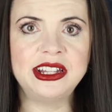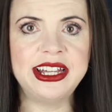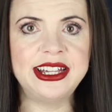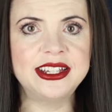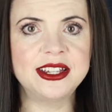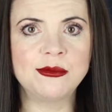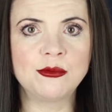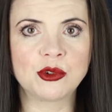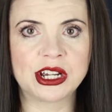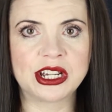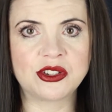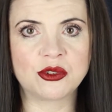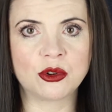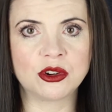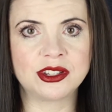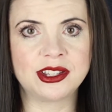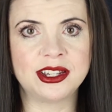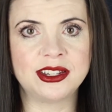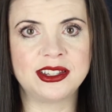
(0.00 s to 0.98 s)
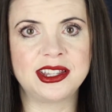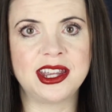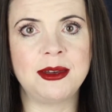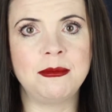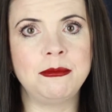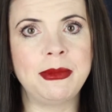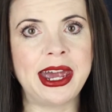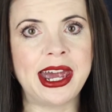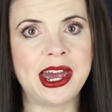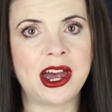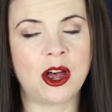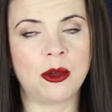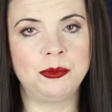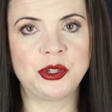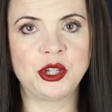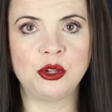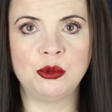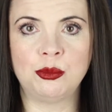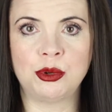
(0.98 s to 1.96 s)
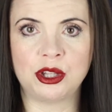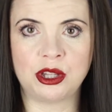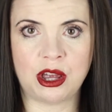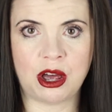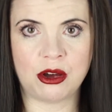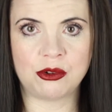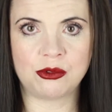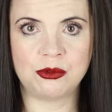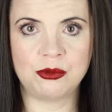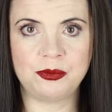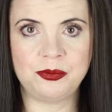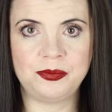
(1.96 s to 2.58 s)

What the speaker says: link some resources that may help you below.